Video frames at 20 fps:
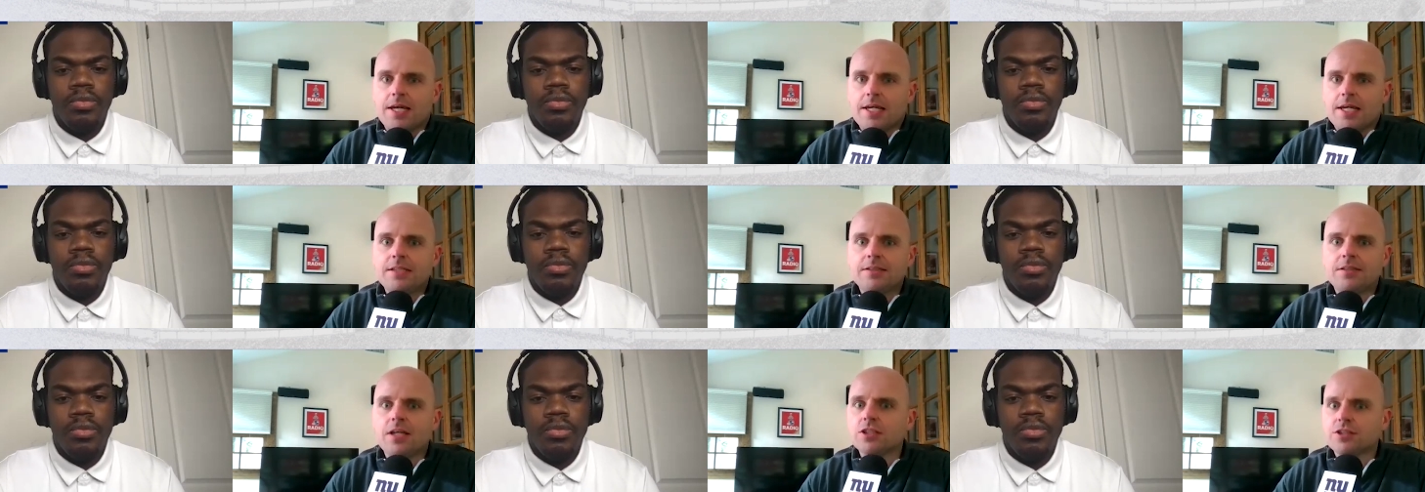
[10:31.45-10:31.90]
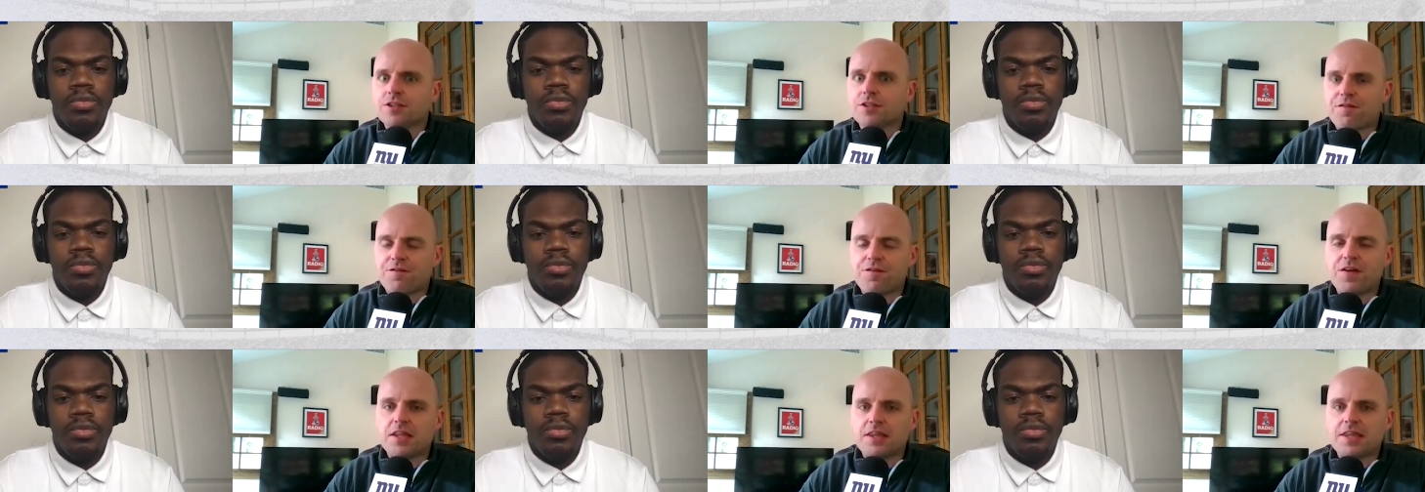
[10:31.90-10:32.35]
Speaker 1: He
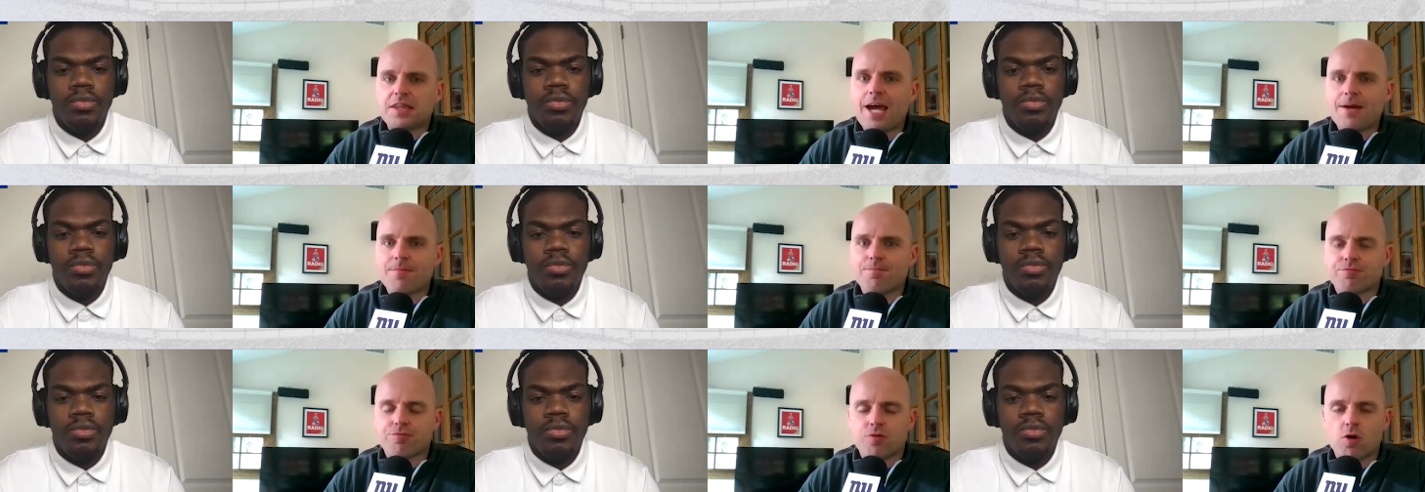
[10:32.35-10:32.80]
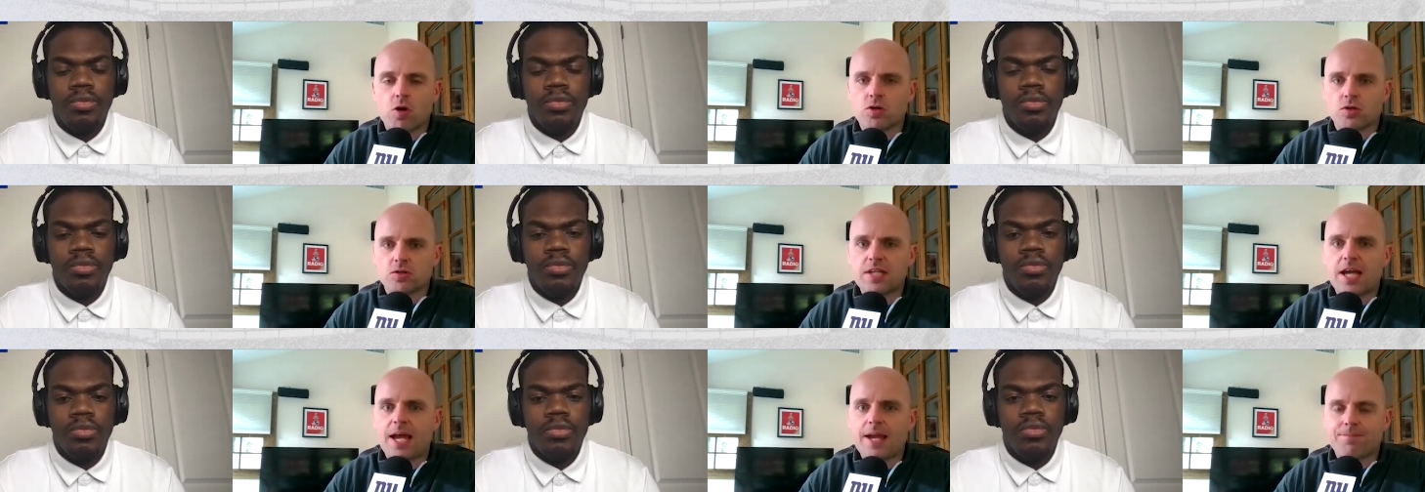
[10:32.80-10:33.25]
does fit that
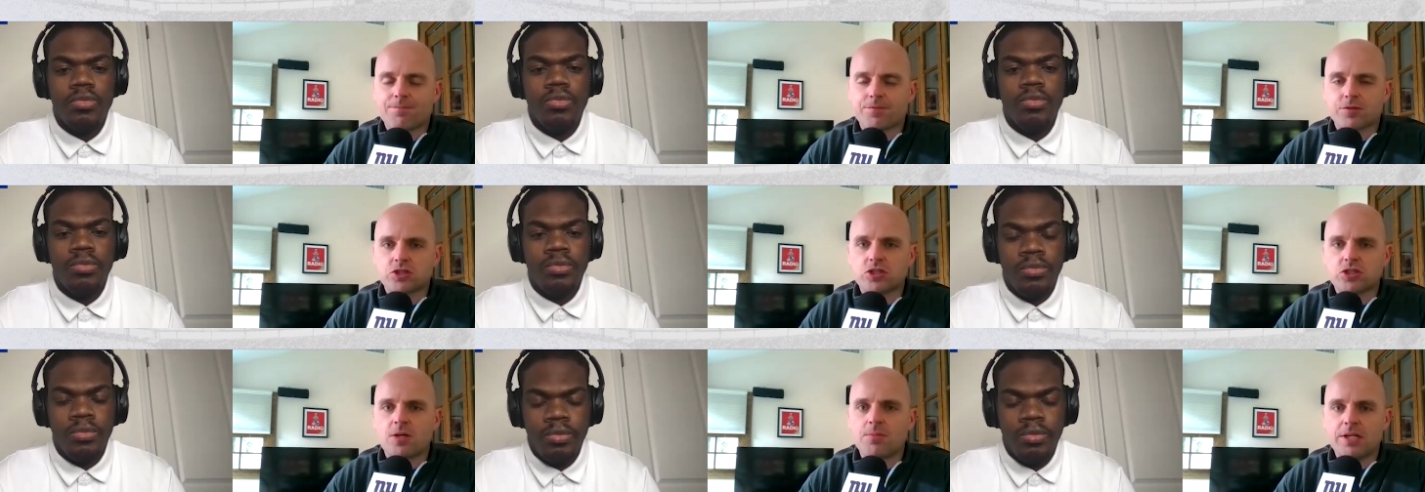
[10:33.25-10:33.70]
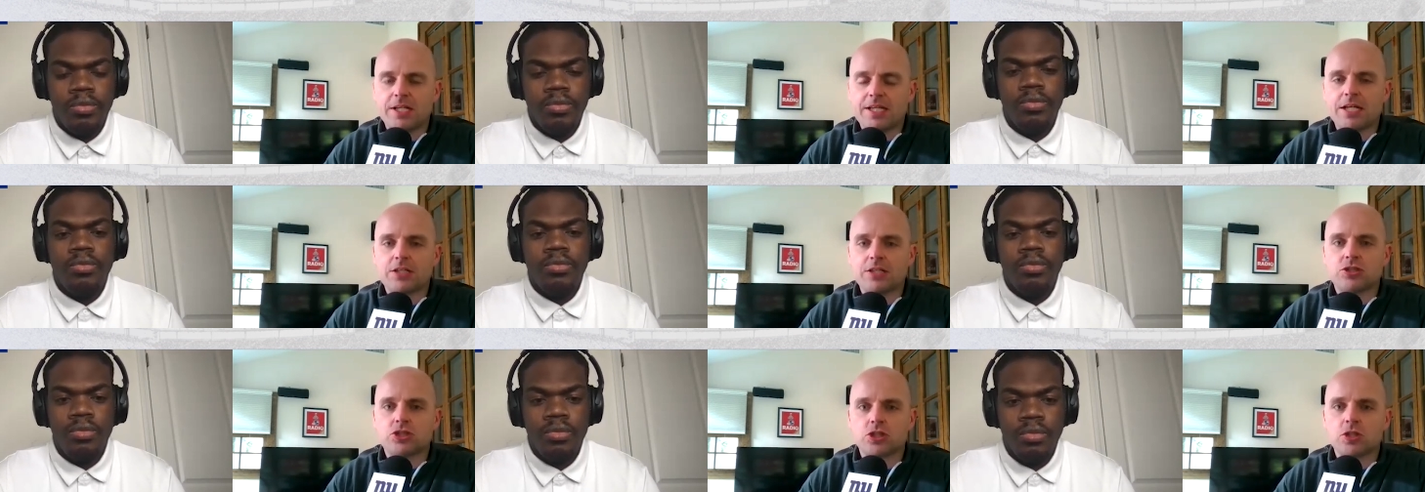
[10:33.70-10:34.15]
prototype for somebody
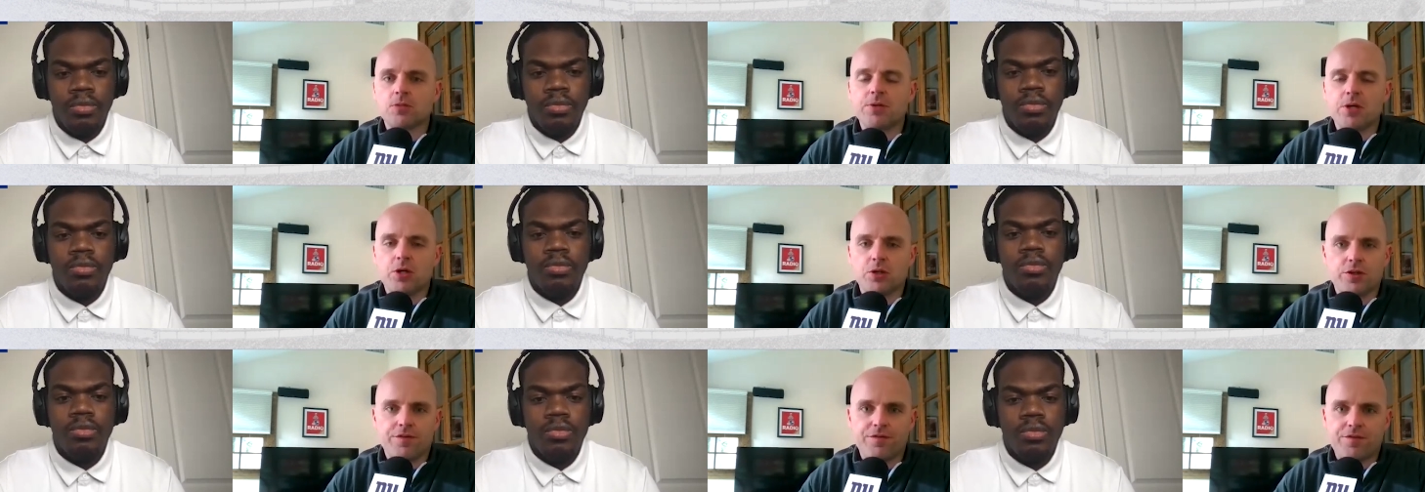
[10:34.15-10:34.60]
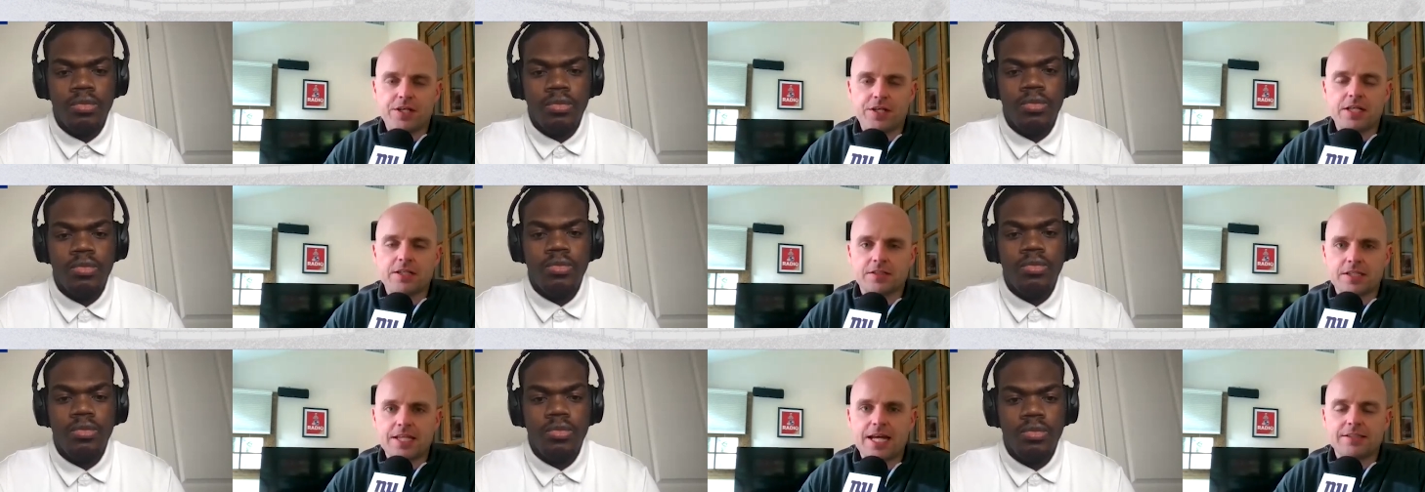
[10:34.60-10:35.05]
that should be able to fit
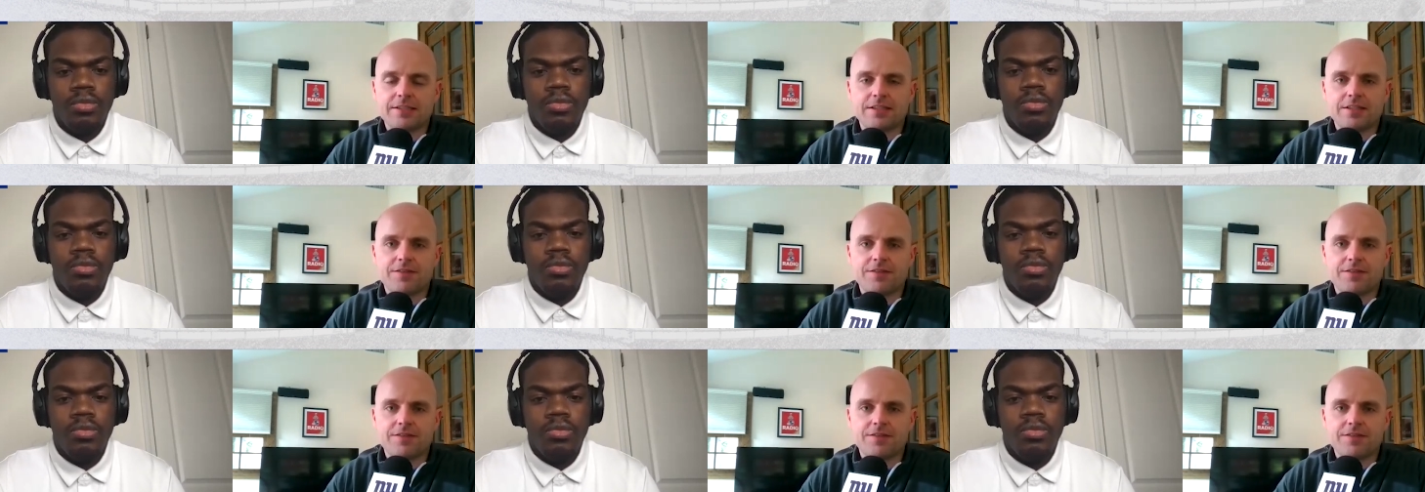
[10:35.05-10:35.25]
into that